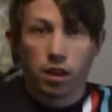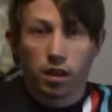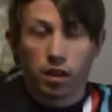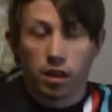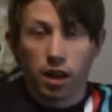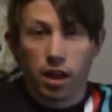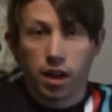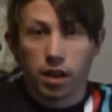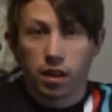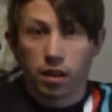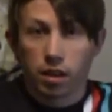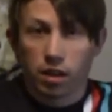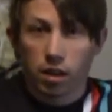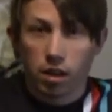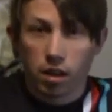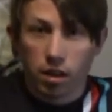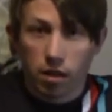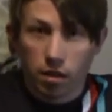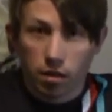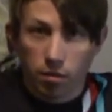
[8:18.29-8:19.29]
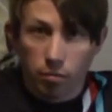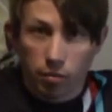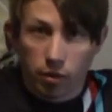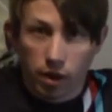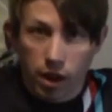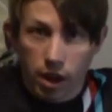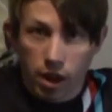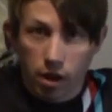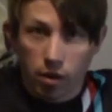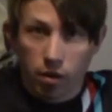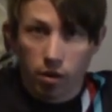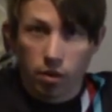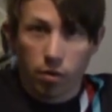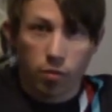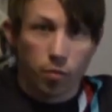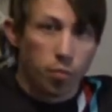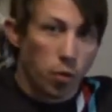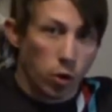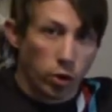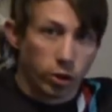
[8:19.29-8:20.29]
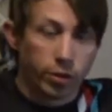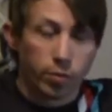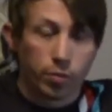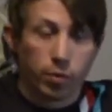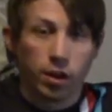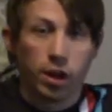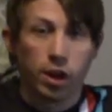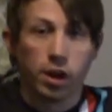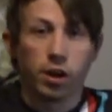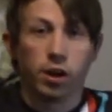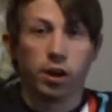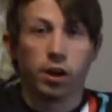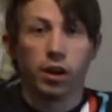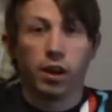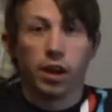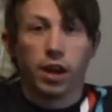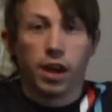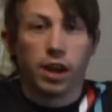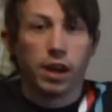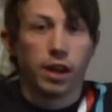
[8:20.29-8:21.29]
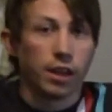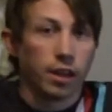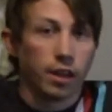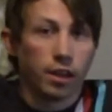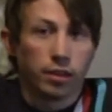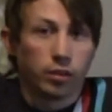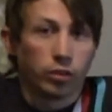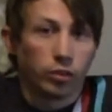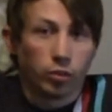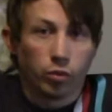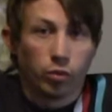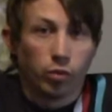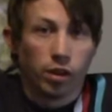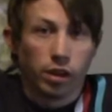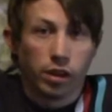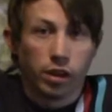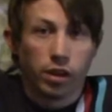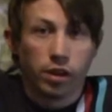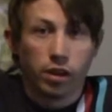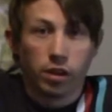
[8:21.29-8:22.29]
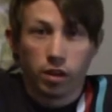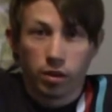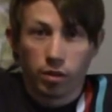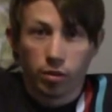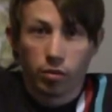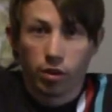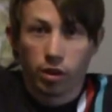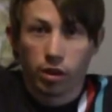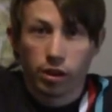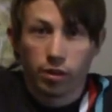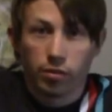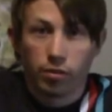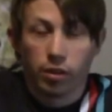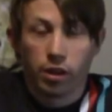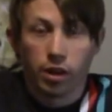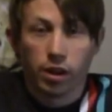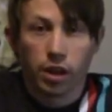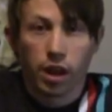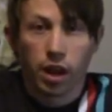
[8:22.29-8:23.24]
Like, playing multiplayer in it is really, really fun.